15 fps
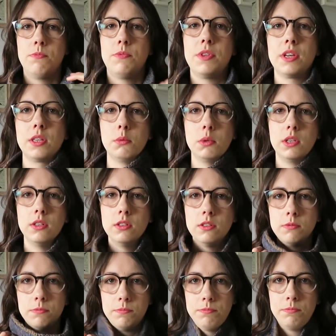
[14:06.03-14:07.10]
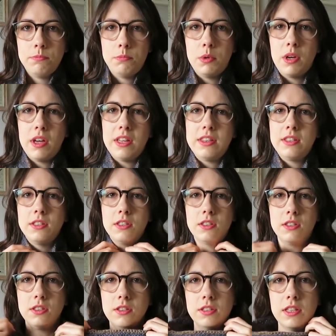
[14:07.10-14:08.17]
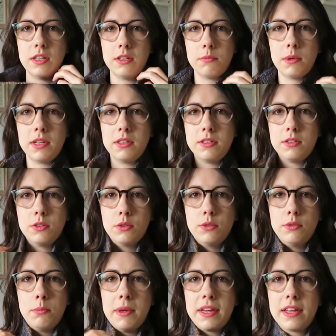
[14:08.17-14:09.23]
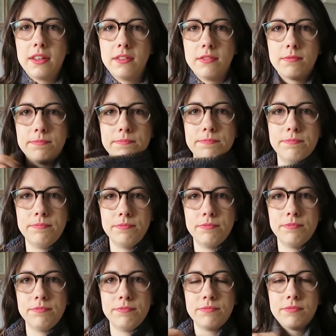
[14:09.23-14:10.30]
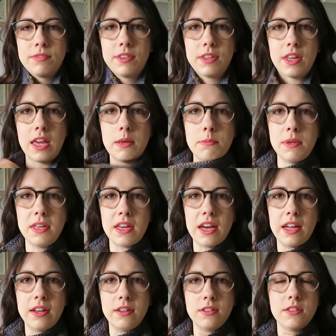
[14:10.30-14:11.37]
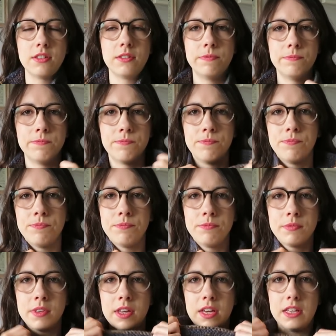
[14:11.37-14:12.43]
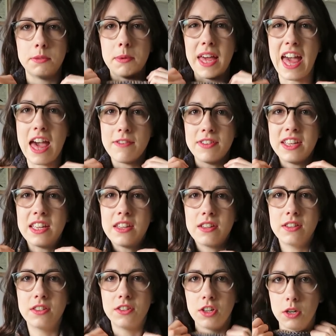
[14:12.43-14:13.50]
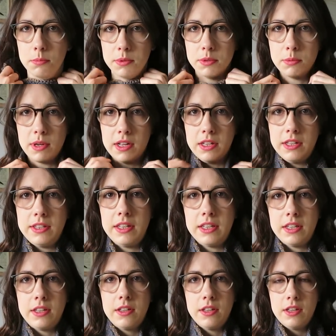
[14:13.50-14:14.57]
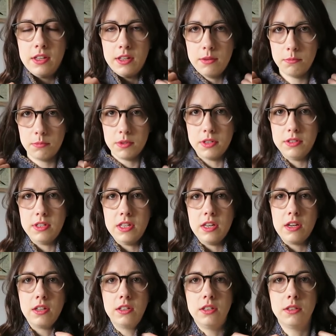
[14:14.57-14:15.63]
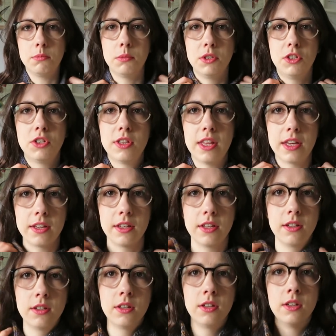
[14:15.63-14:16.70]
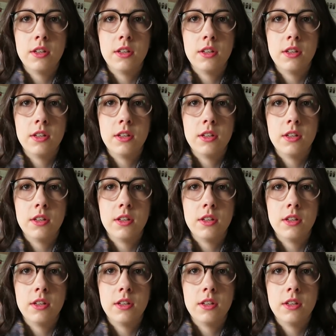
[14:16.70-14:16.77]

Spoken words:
thing in the world, but you see mine's sort of a bit gapey, and it's a bit heavy at the top as well, I think, because the yarn is much thicker.